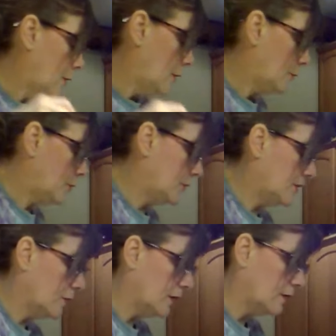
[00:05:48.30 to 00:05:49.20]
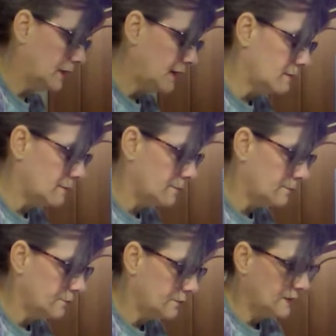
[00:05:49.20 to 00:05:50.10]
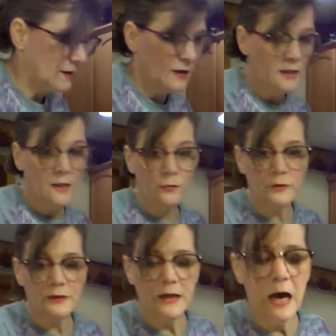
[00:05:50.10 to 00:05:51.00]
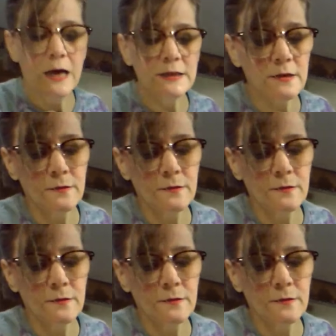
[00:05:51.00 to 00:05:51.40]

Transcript: put them on a plate. They're really hot.